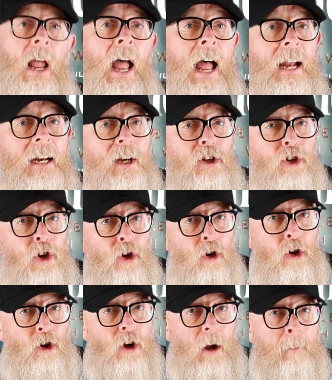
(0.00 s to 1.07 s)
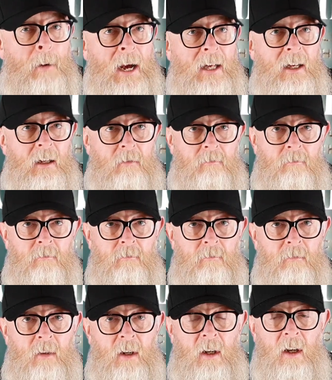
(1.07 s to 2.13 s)
And in your opinion,
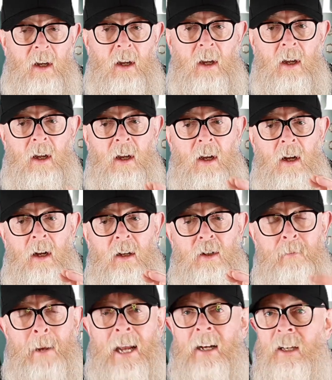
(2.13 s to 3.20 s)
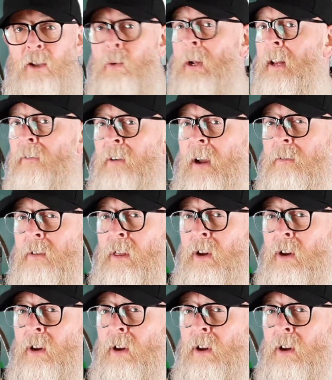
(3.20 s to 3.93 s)
spending 25 to